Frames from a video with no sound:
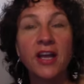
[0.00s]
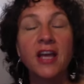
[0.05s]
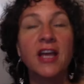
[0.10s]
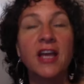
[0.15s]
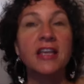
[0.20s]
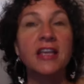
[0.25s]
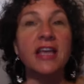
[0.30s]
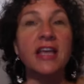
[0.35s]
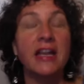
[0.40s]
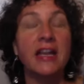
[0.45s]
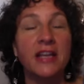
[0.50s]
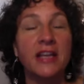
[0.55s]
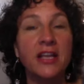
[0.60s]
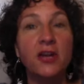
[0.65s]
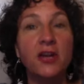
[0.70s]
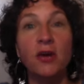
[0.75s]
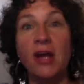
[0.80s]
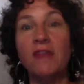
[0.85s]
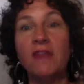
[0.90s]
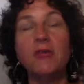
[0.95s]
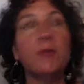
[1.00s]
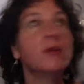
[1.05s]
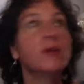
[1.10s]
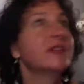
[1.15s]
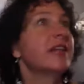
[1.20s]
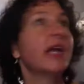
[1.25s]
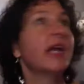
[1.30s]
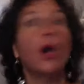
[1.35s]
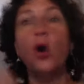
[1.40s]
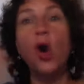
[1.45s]
Yet, everyone's
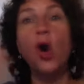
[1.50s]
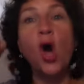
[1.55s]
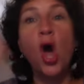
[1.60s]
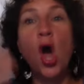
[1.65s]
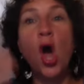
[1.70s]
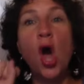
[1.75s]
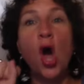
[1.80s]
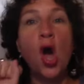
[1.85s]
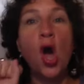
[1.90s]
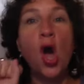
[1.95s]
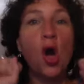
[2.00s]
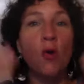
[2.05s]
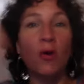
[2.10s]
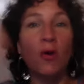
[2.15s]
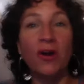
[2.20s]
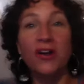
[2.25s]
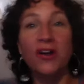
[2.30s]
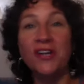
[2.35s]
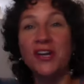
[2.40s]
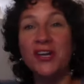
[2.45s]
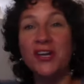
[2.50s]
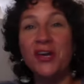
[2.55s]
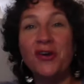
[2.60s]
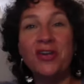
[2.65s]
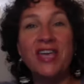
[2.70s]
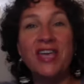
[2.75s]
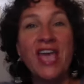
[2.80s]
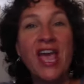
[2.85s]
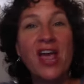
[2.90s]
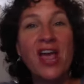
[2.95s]
like, oh, we're in a new
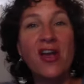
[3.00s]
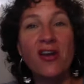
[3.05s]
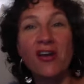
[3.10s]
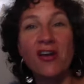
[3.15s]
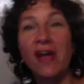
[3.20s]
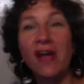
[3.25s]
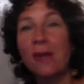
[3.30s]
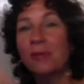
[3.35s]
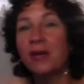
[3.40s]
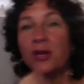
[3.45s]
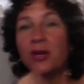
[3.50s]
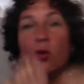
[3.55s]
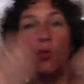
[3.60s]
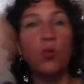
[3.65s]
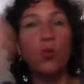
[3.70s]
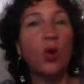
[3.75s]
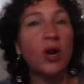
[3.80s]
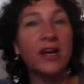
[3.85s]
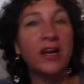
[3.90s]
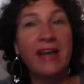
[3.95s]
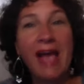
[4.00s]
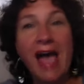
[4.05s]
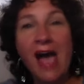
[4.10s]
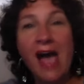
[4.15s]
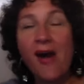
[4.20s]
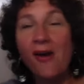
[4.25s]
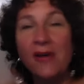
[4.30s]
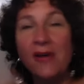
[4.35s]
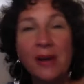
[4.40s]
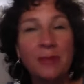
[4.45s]
year. I'm going to work
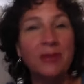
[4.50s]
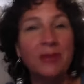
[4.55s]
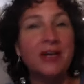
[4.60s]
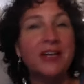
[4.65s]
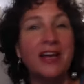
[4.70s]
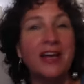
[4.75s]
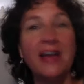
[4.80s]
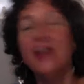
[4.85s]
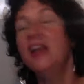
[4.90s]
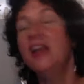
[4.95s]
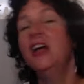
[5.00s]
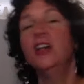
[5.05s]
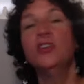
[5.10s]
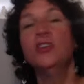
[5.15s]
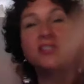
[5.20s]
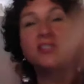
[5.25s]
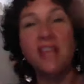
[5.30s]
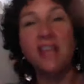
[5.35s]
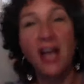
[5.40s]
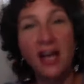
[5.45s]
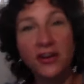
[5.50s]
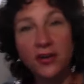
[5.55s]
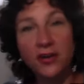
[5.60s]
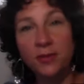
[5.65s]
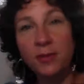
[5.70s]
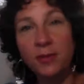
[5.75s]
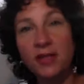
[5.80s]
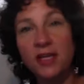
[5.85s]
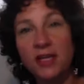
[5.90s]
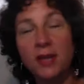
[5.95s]
out. I'm going to lose 100
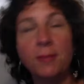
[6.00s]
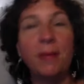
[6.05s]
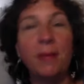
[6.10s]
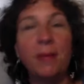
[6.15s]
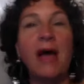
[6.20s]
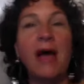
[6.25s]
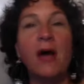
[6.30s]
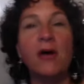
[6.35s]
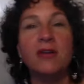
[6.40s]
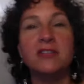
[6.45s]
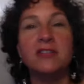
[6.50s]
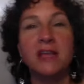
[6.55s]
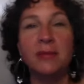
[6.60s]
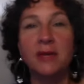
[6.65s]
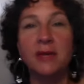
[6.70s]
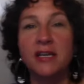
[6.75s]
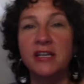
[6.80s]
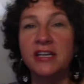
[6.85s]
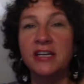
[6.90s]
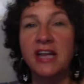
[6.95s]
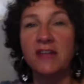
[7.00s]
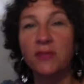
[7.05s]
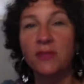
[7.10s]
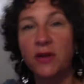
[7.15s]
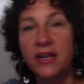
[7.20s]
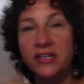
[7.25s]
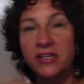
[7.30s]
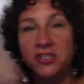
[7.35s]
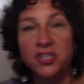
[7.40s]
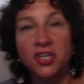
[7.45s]
million pounds. I'm going to never
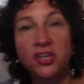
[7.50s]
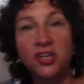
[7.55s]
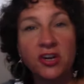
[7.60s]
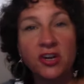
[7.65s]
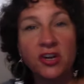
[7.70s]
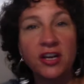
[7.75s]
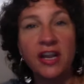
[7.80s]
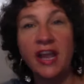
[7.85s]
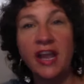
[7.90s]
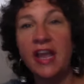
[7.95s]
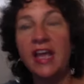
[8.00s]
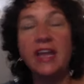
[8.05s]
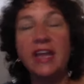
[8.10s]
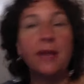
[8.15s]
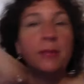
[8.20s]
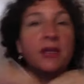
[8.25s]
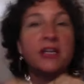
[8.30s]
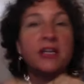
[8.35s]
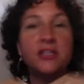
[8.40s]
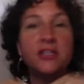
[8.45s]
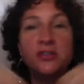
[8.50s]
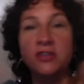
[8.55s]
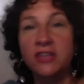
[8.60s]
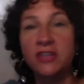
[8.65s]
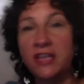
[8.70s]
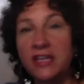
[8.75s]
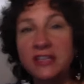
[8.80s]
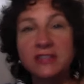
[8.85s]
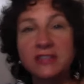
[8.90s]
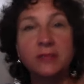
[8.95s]
eat sugar again. I'm going to do
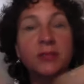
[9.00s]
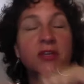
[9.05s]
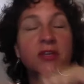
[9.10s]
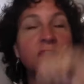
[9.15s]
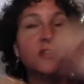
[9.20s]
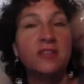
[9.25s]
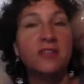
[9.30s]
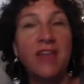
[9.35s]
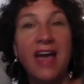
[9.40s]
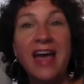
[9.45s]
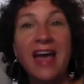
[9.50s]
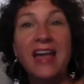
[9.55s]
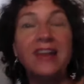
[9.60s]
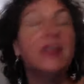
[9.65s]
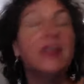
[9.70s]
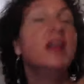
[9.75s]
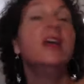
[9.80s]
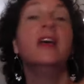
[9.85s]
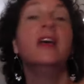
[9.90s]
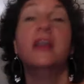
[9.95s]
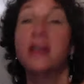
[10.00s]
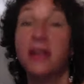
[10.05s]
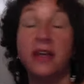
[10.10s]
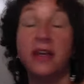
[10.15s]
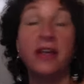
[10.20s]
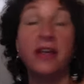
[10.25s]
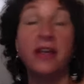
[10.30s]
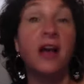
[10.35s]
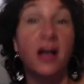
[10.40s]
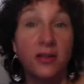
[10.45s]
this. I'm going to do that.
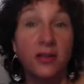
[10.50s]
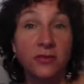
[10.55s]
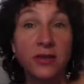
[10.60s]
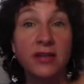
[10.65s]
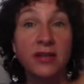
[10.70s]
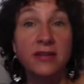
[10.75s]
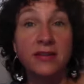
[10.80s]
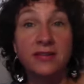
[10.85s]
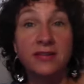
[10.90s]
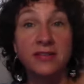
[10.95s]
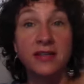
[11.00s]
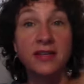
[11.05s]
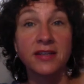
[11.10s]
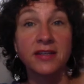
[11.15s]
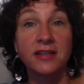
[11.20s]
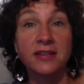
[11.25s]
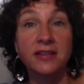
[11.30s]
Unrealistic.